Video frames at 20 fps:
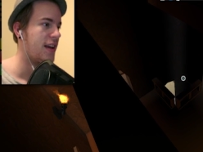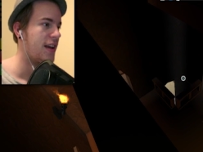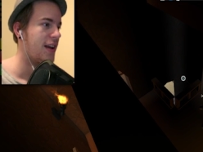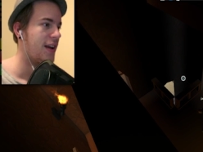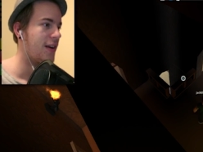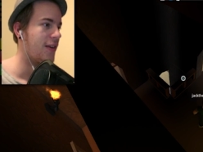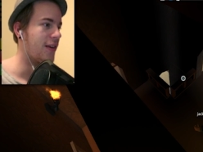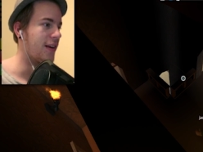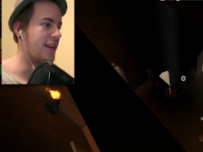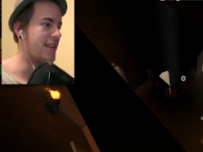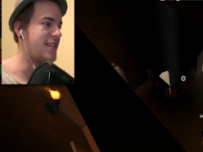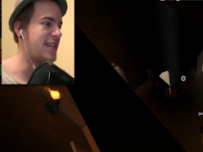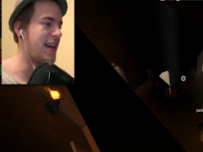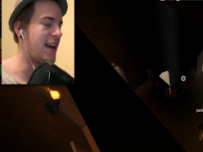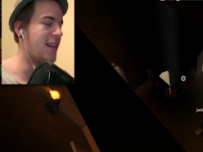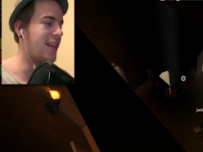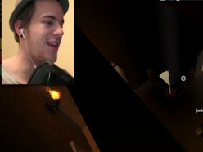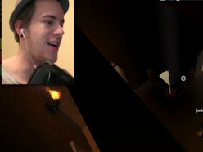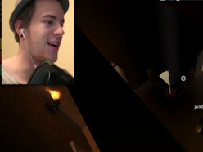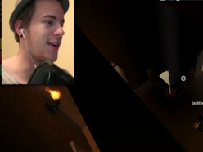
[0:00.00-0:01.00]
We're going to see
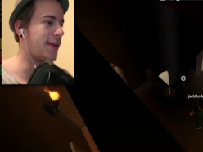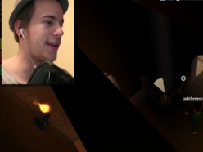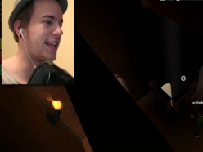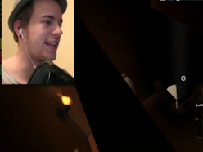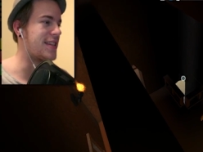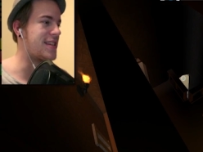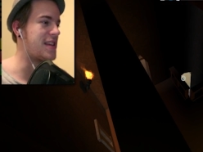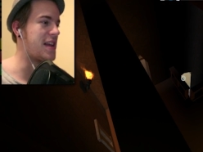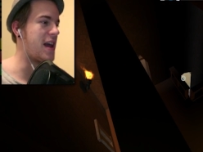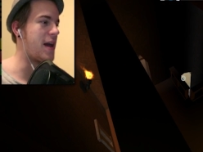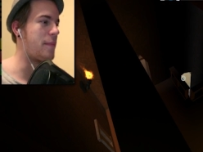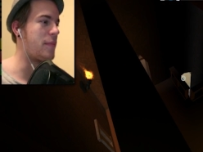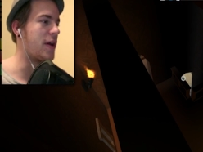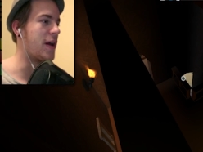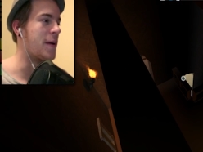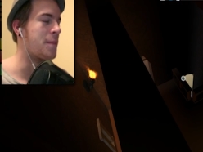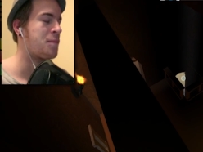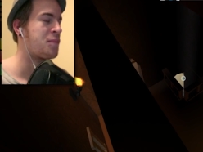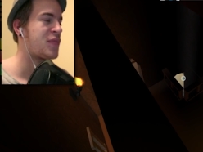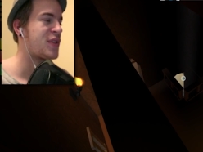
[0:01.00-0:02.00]
how long we can stay up
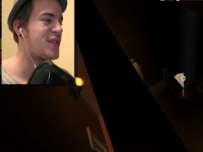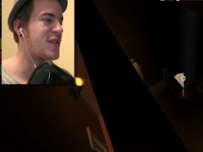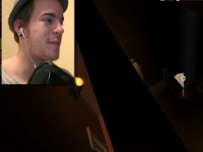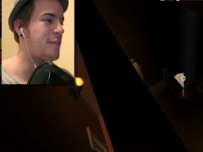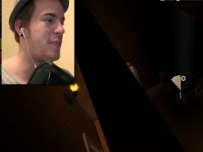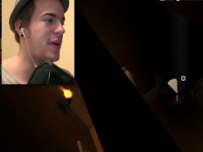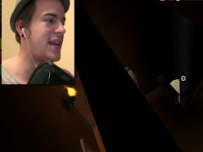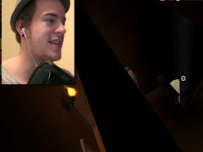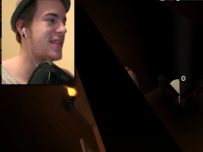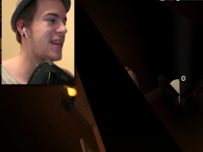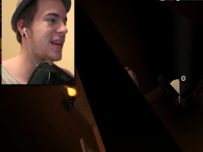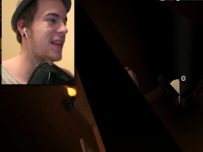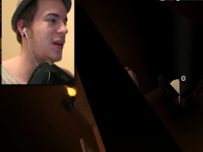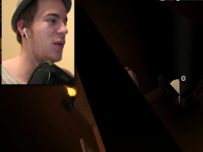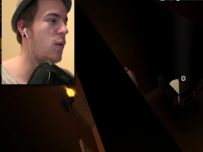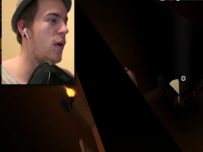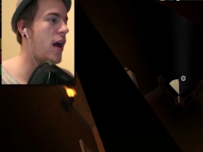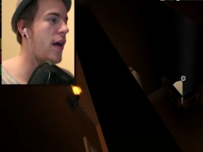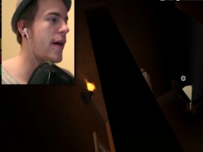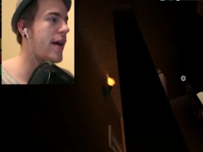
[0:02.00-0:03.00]
here. So basically
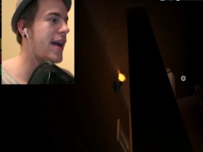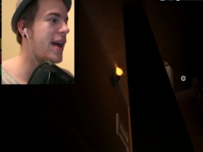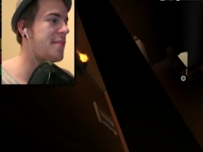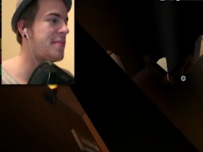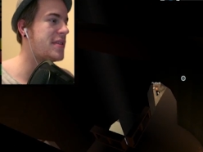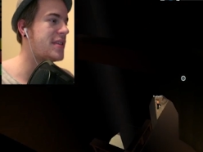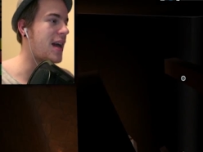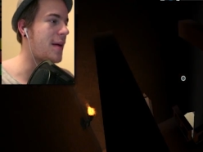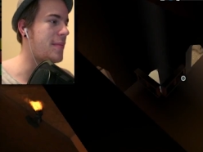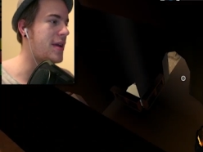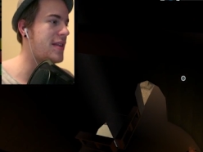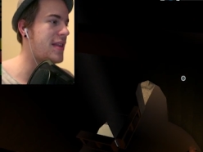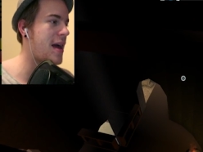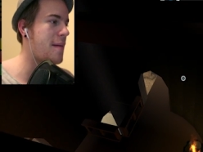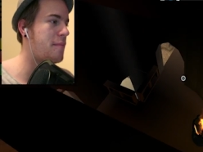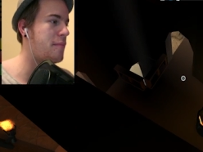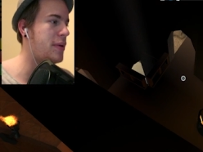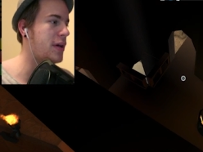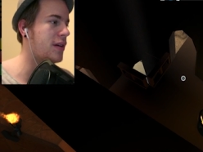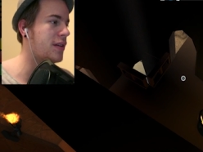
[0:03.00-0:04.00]
where I am is I'm in
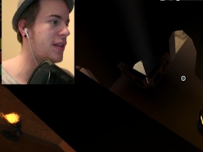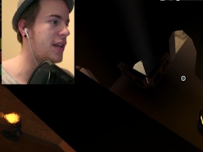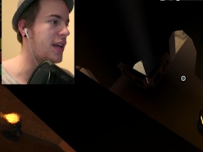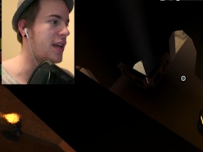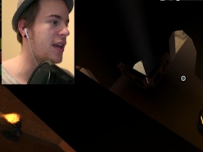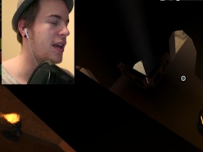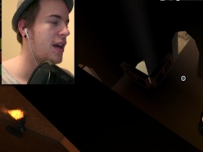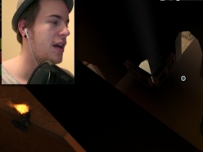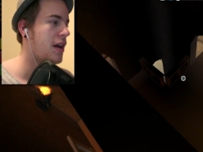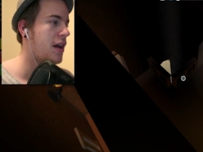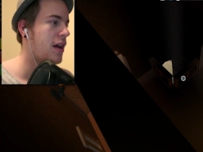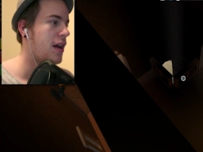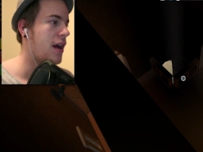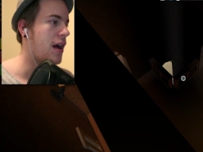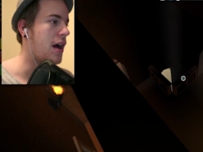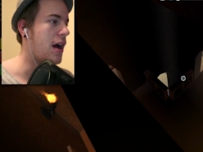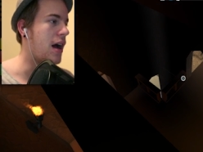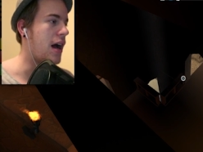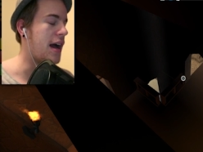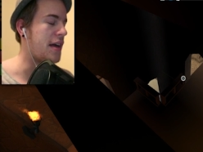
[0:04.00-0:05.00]
that building.
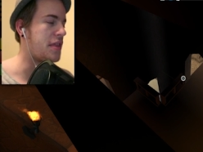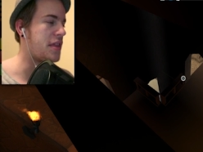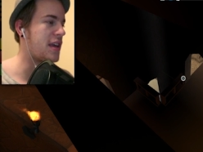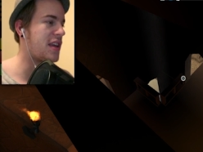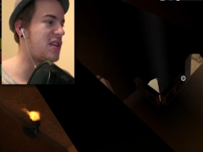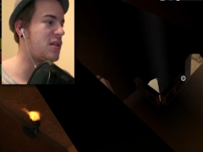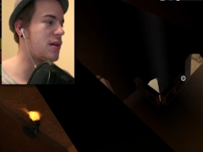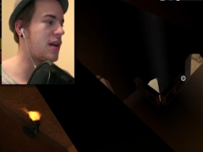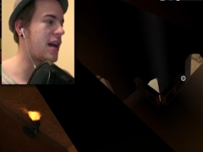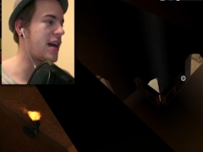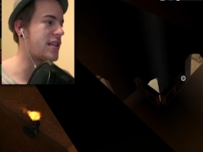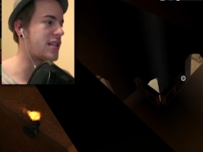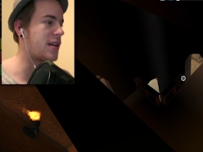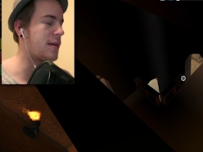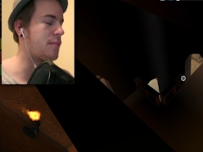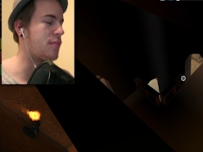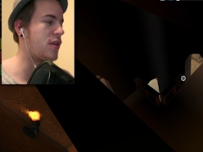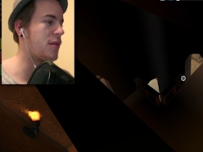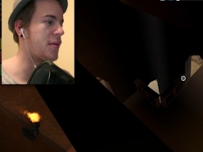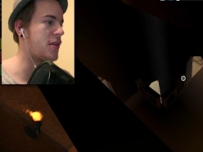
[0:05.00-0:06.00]
Uh, I think you guys
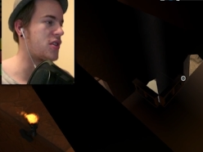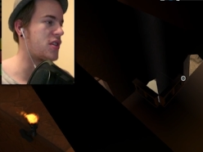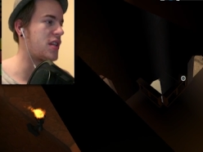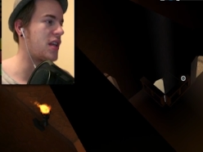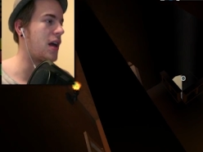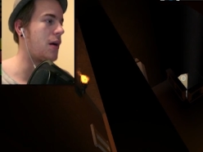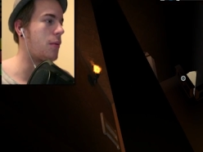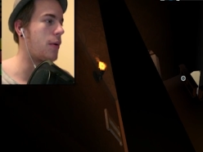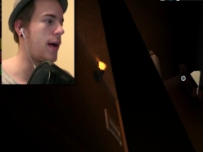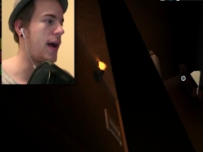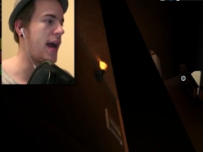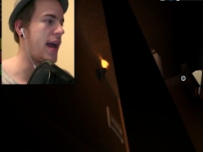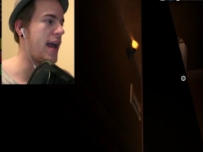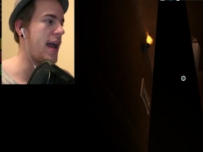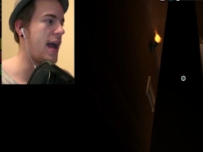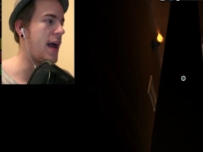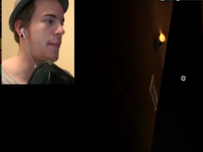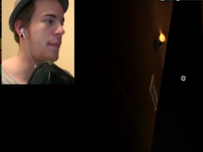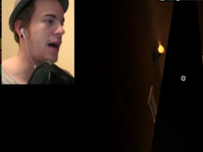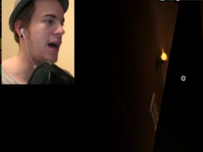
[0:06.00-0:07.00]
can pretty much tell where I
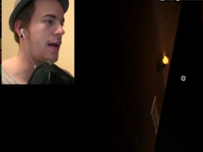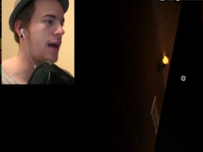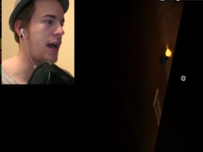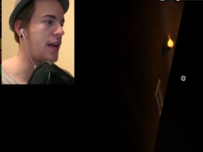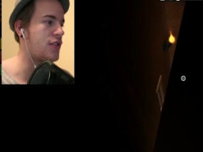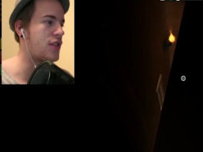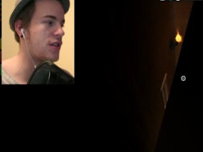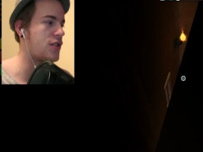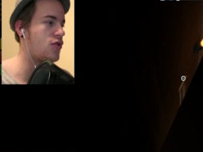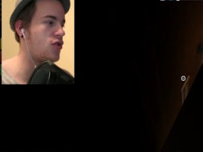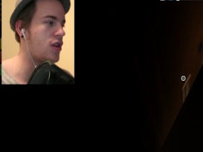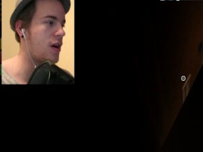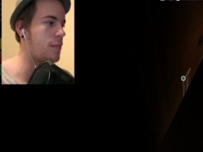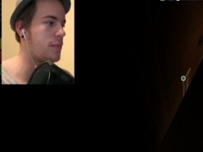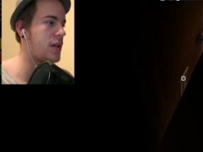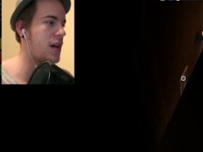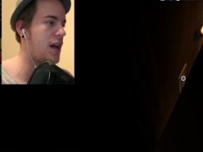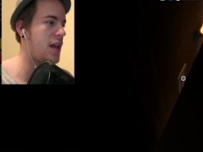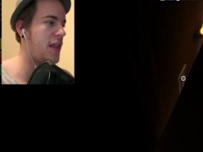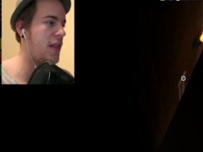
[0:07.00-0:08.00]
am. I, I just
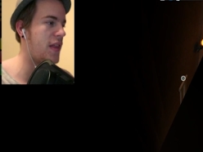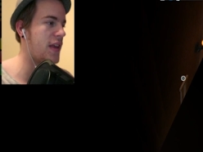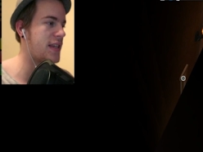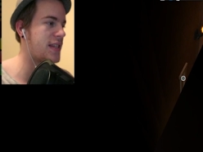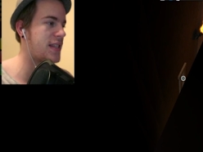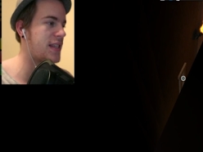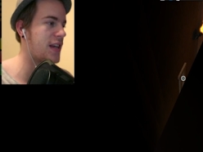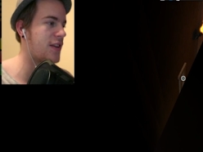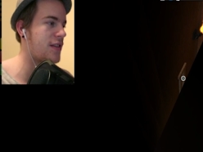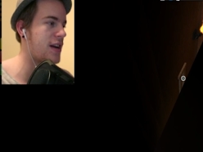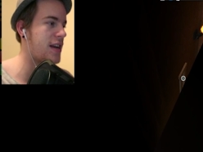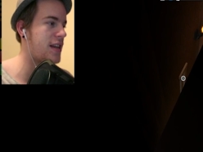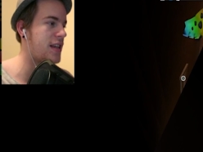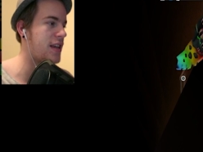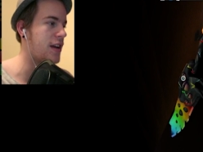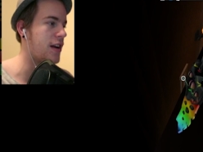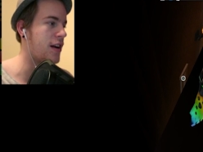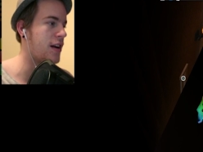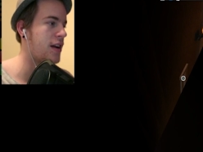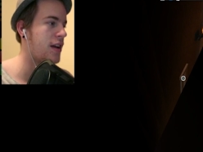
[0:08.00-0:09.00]
jumped on this thing right
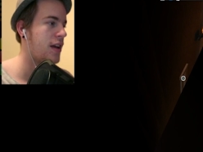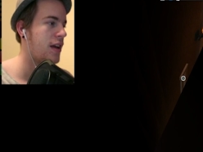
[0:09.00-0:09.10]
here.